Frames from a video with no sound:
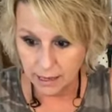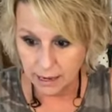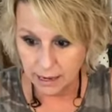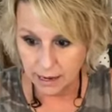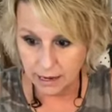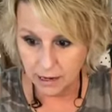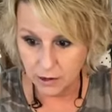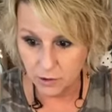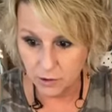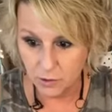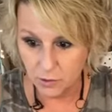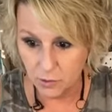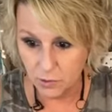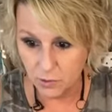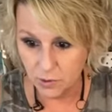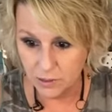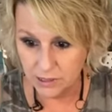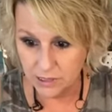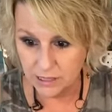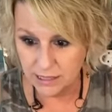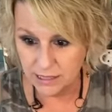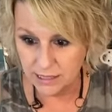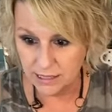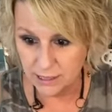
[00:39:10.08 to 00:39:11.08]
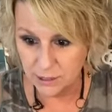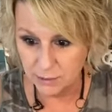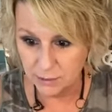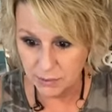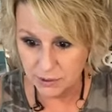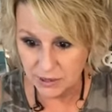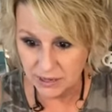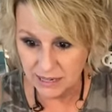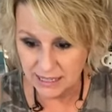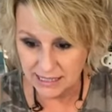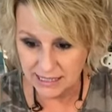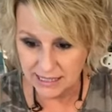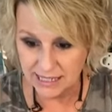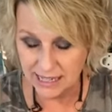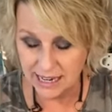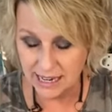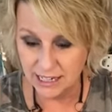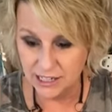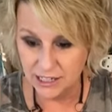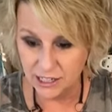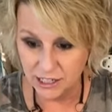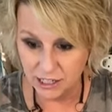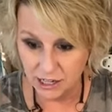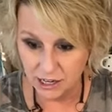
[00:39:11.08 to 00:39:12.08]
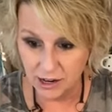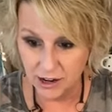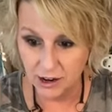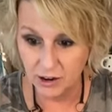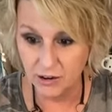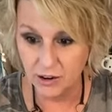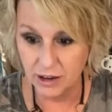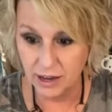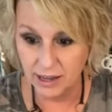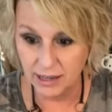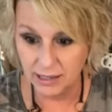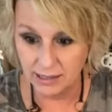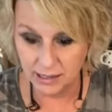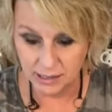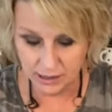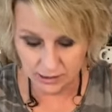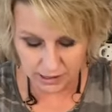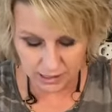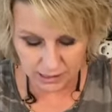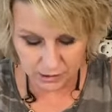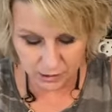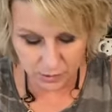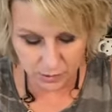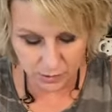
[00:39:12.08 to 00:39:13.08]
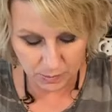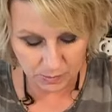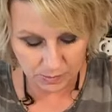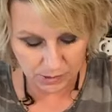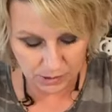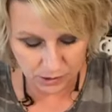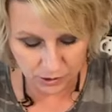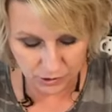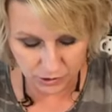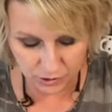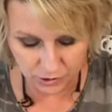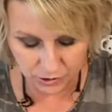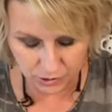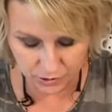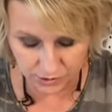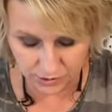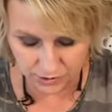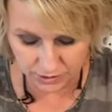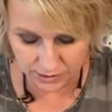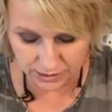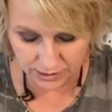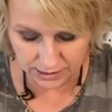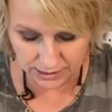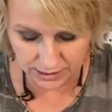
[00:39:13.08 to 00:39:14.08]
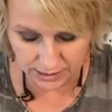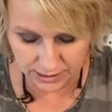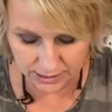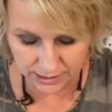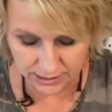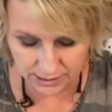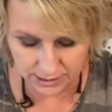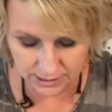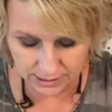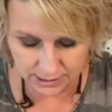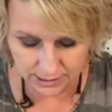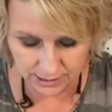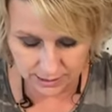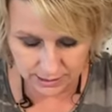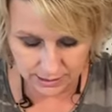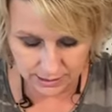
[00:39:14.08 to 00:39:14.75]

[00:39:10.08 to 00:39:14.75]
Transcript: Acorns is the pronunciation. Okay, so that's what Mr. Google says.